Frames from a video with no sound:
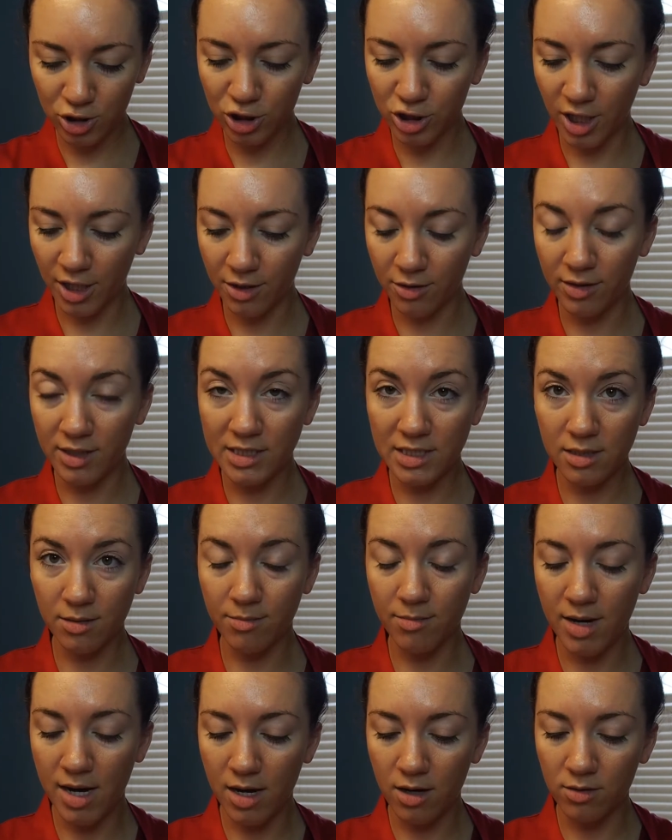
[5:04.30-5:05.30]
generous
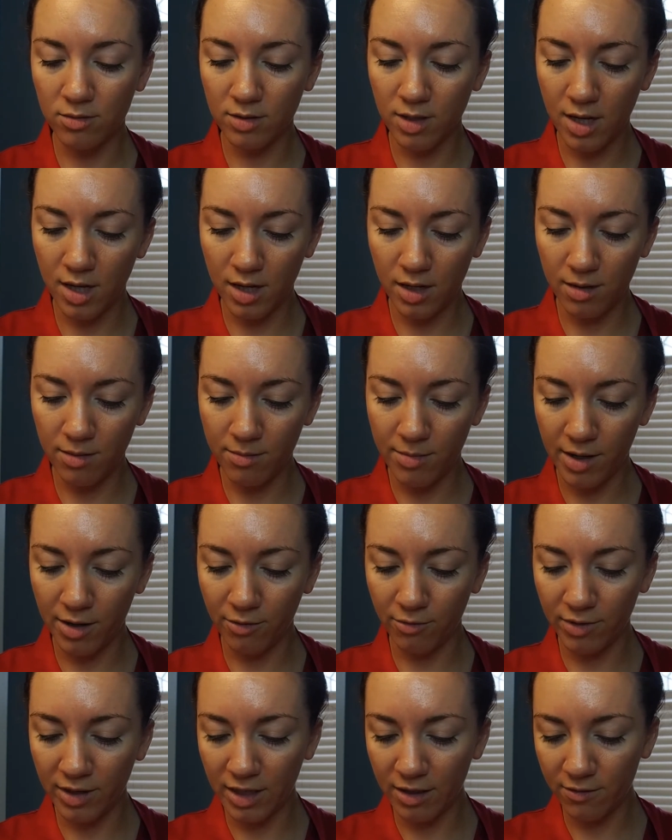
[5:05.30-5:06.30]
amount on my
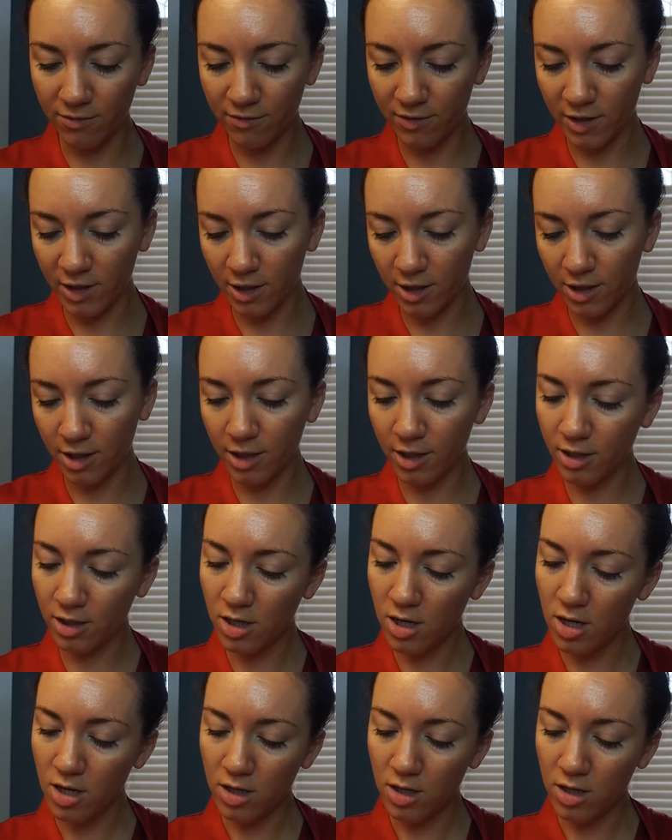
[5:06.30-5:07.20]
ring finger.